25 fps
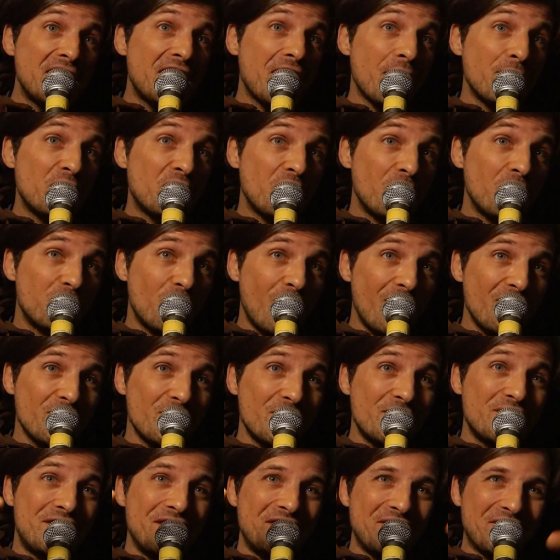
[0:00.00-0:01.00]
Chemical
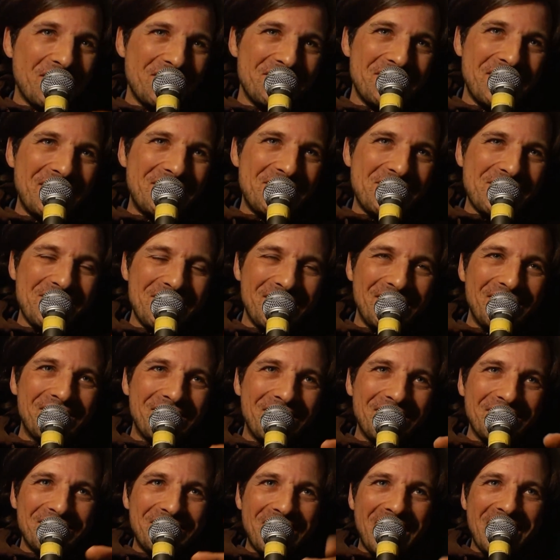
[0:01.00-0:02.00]
Brothers in
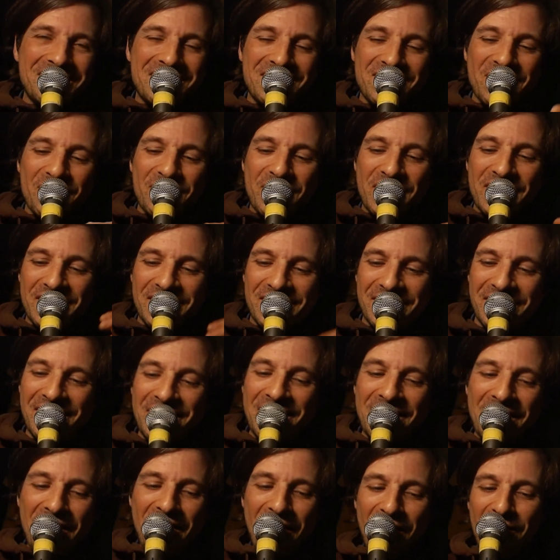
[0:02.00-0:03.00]
context of the
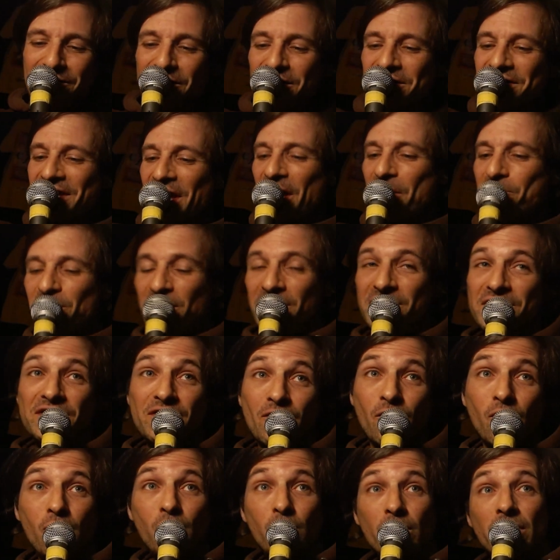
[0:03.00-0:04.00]
sample.
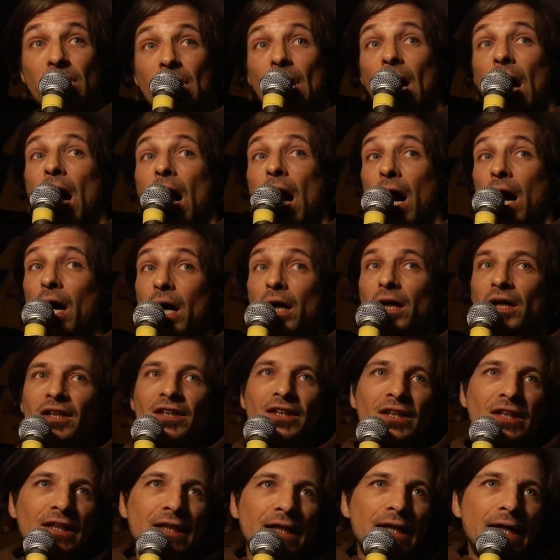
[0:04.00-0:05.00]
So yeah.
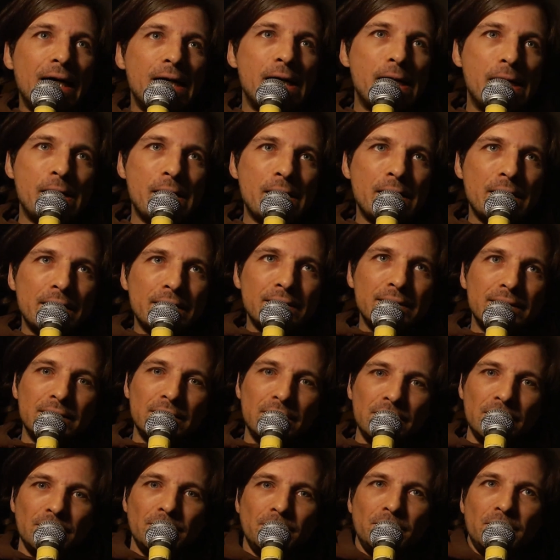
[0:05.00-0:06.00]

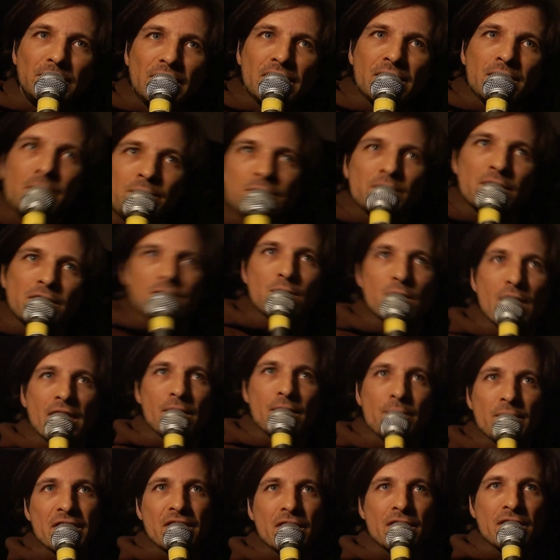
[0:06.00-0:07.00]
Why
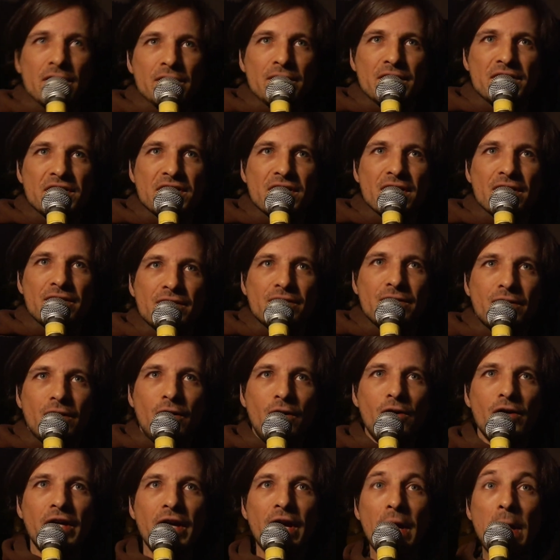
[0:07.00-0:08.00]
am I not in the center?
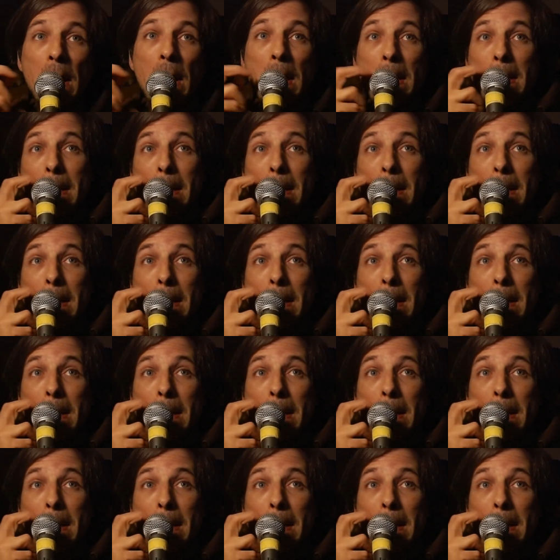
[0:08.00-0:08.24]
Okay.